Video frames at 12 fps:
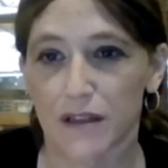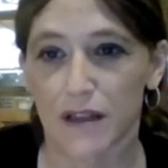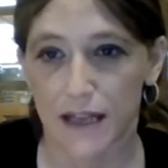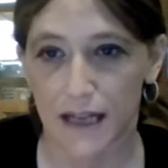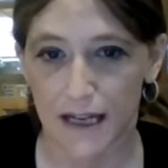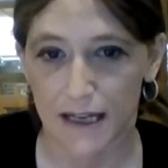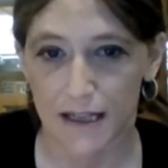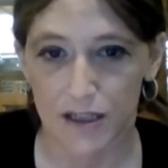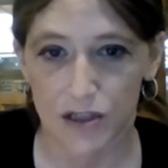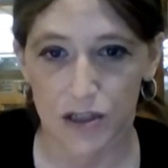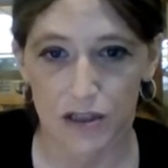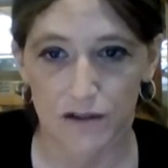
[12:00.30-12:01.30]
like
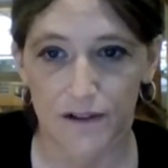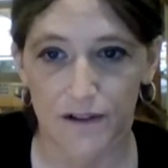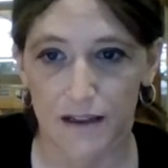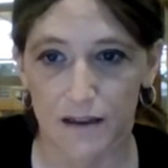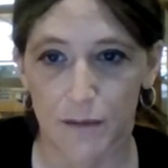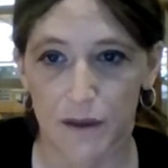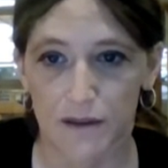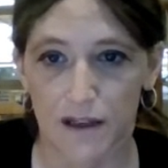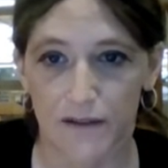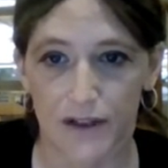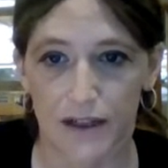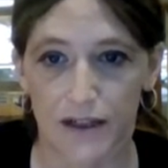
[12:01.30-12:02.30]
age in a final
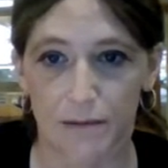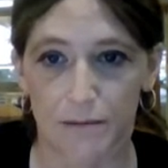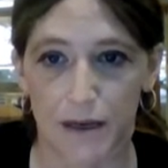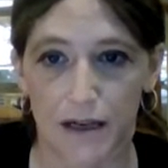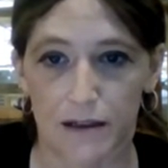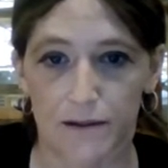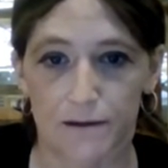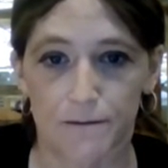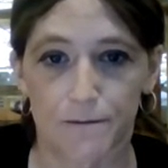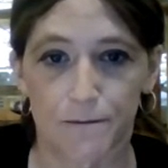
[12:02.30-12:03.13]
multivariate model.